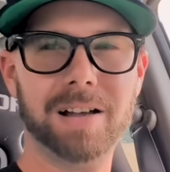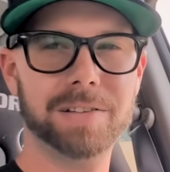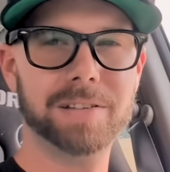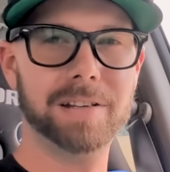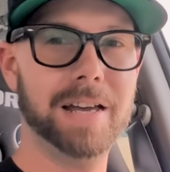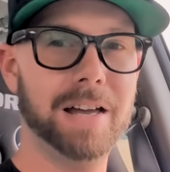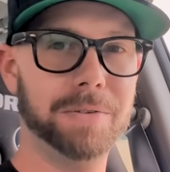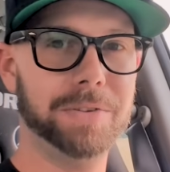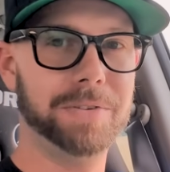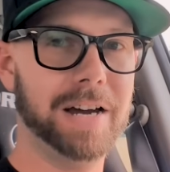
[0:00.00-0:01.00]
I'll sit down
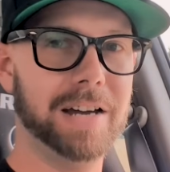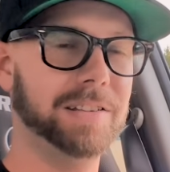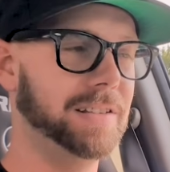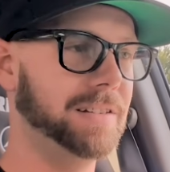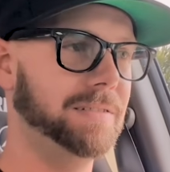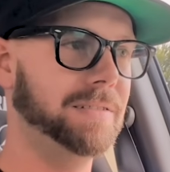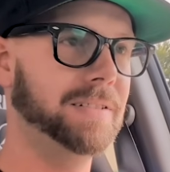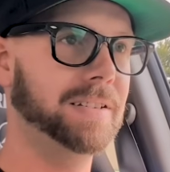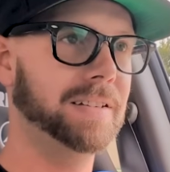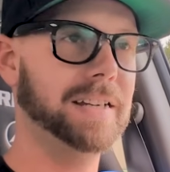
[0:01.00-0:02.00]
with you guys and
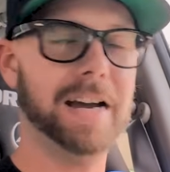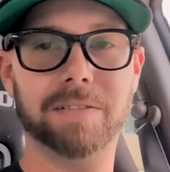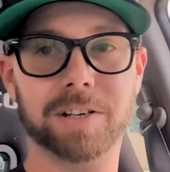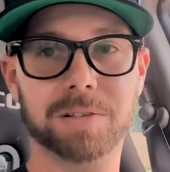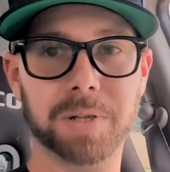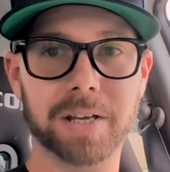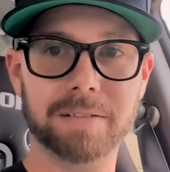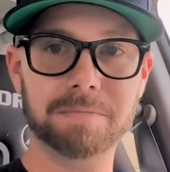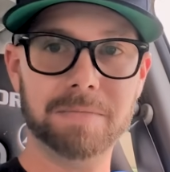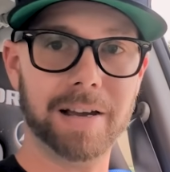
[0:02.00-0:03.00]
kind of
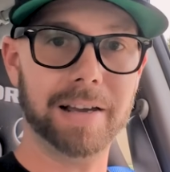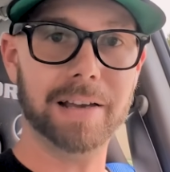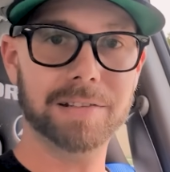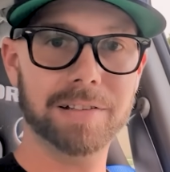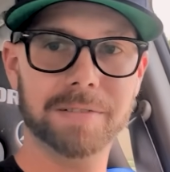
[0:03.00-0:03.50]
explain, I guess.